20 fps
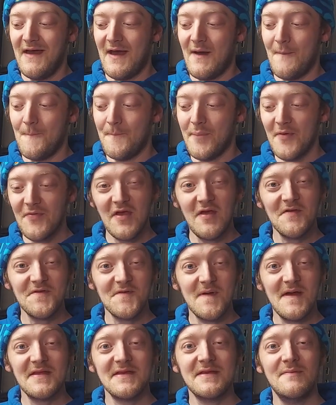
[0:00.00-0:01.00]
But they
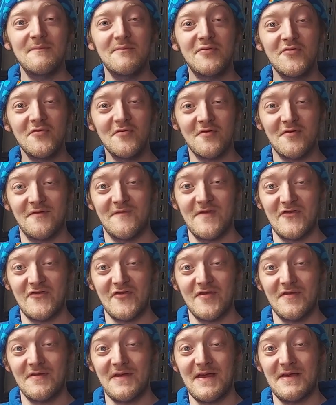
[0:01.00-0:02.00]
also had a computer
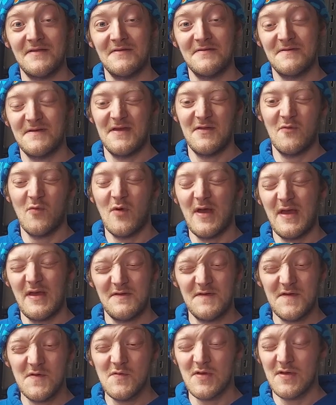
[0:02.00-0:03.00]
division, and in a
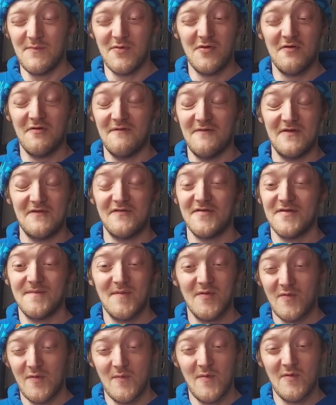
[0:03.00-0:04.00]
way, two computer divisions,
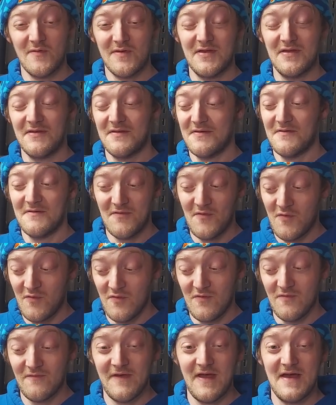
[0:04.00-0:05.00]
but we won't get into the
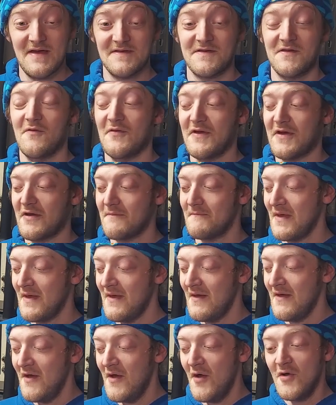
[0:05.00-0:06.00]
whole fiasco there.
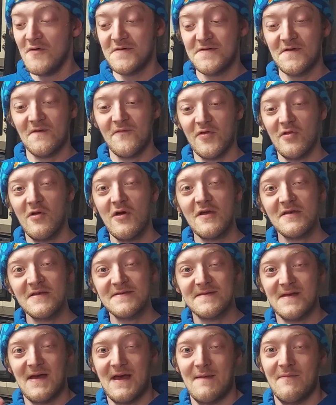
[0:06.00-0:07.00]
So for the
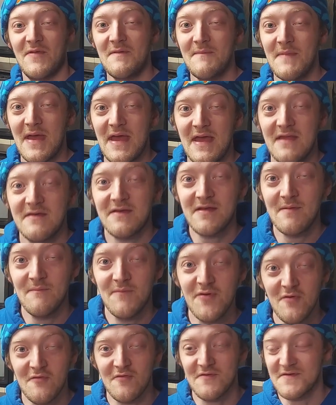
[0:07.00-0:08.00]
longest time, they made
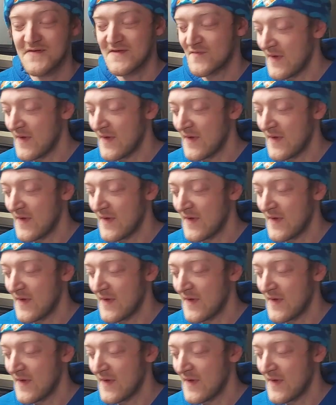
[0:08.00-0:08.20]
computers as